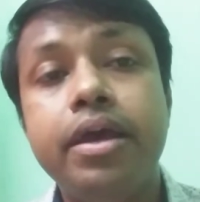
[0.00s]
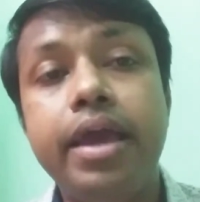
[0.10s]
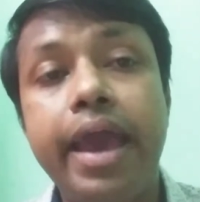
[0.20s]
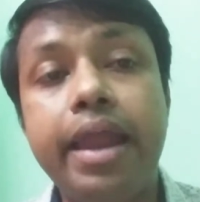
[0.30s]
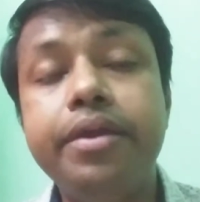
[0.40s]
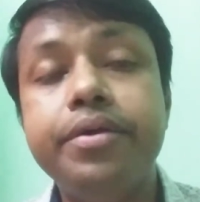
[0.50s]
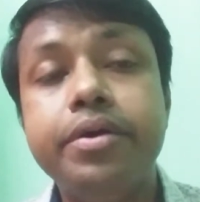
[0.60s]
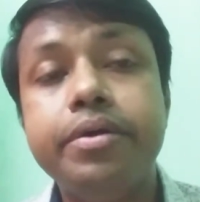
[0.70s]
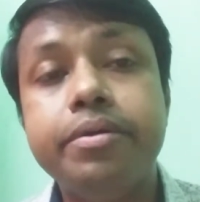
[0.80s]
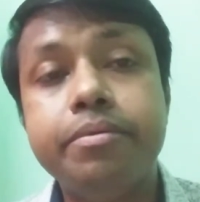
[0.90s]
And
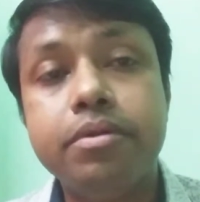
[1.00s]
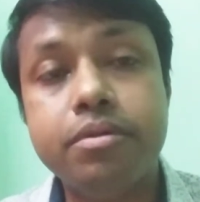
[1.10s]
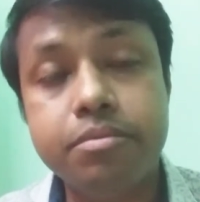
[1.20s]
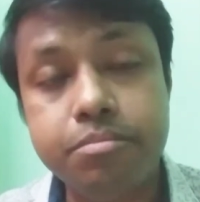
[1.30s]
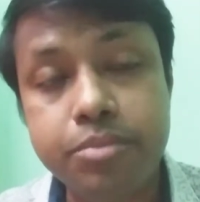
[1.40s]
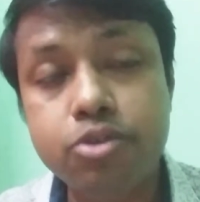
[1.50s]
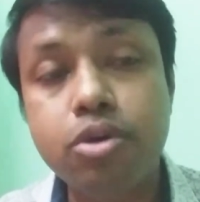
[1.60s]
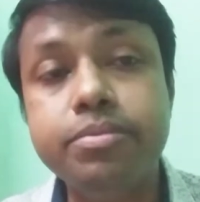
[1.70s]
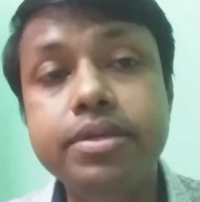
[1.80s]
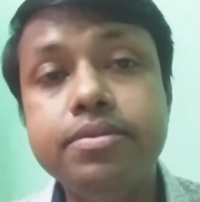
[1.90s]
because
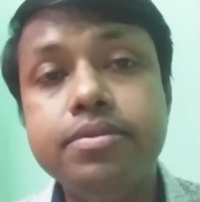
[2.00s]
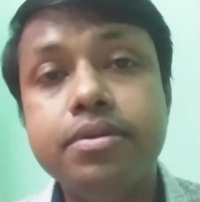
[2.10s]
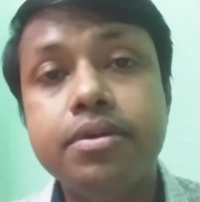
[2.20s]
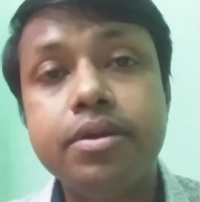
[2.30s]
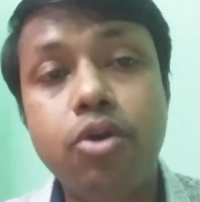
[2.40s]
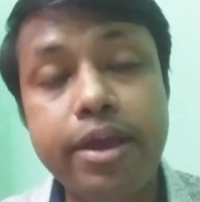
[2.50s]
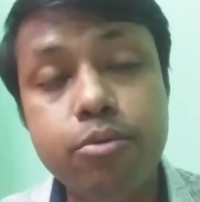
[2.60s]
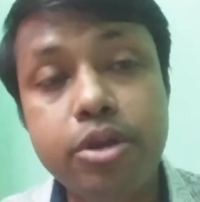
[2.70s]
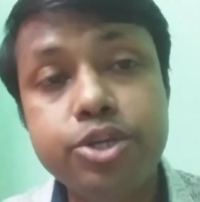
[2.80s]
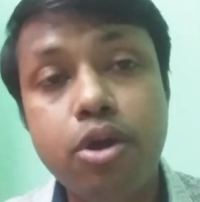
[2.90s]
of this, or
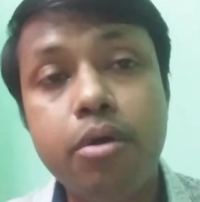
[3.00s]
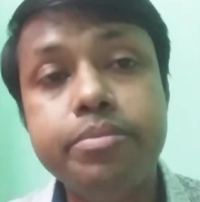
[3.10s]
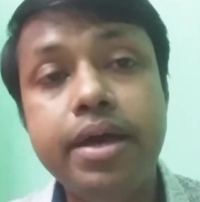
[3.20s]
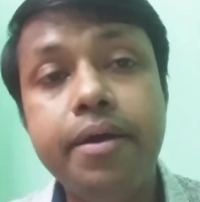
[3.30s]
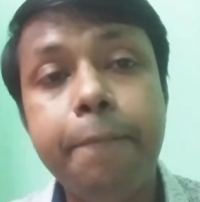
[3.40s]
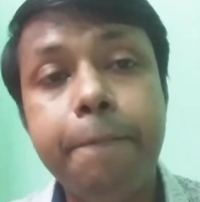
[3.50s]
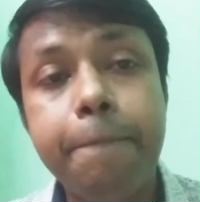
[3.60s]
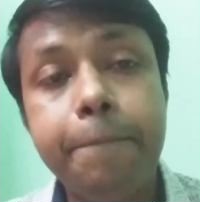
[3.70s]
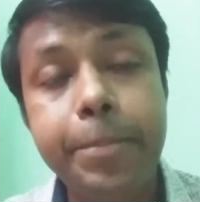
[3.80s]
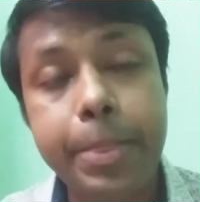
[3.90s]
accumulation of the
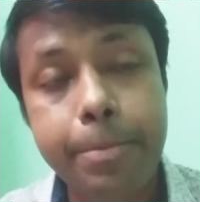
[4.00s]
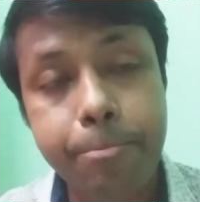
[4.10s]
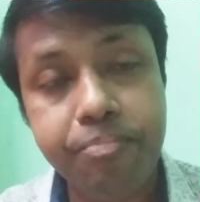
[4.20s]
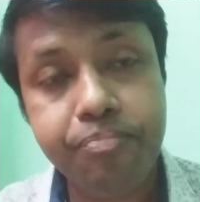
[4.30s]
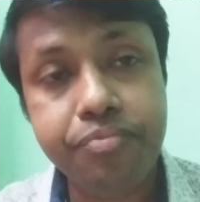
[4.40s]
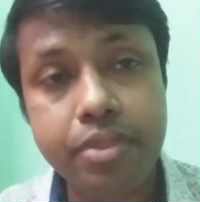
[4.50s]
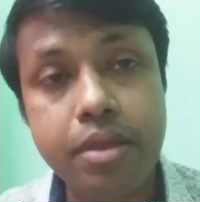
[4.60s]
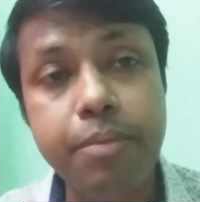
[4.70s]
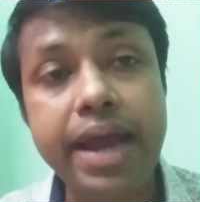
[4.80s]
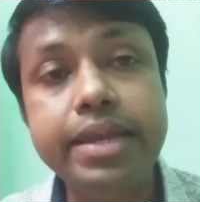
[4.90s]

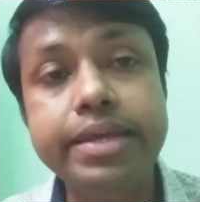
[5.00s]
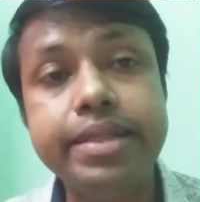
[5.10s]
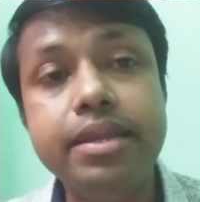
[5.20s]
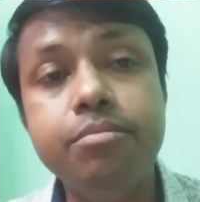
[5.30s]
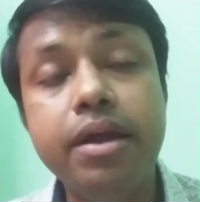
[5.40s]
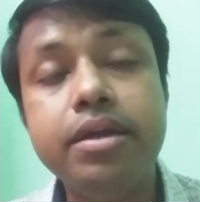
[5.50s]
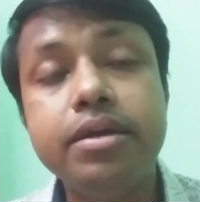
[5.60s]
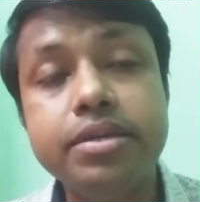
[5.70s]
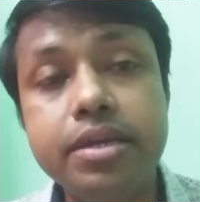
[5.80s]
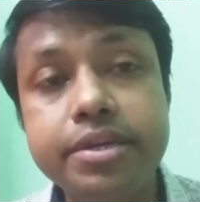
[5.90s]
bile in the liver,
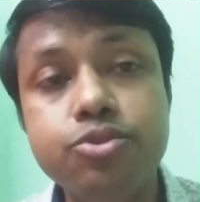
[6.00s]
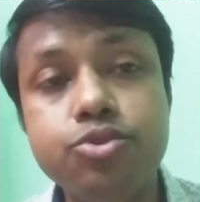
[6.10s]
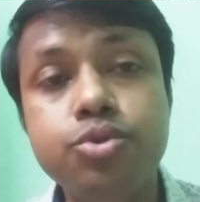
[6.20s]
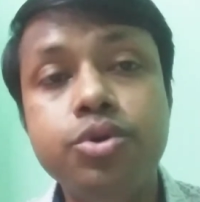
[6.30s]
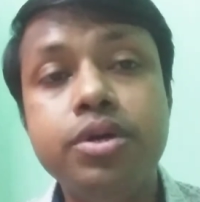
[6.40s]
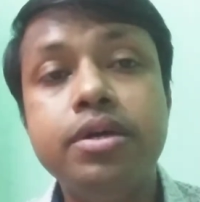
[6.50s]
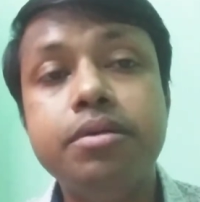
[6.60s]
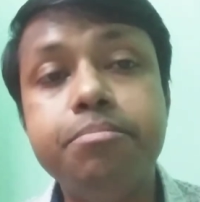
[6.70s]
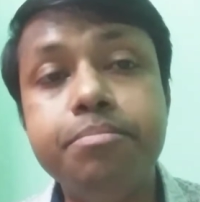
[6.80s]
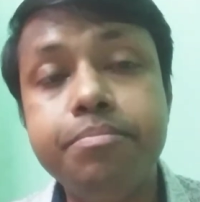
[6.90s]
it leads to
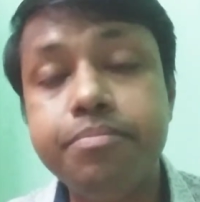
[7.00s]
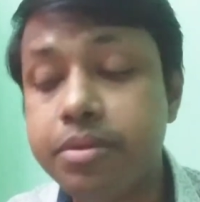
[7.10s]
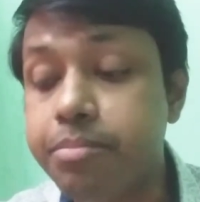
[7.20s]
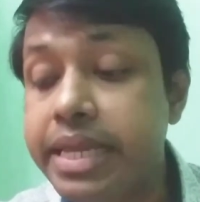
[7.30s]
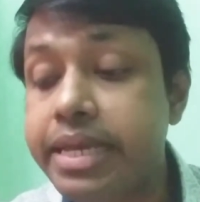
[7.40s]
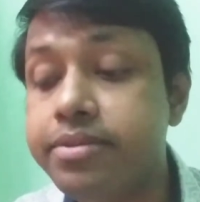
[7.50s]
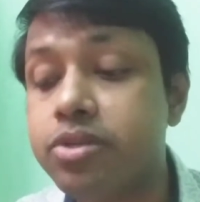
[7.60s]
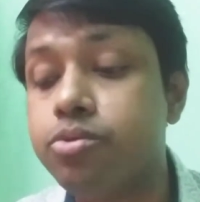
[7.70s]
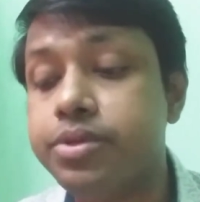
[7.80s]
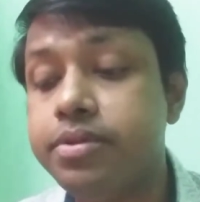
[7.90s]
biliary
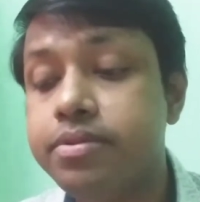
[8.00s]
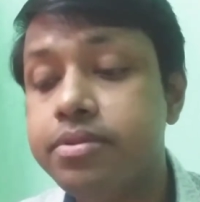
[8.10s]
cirrhosis,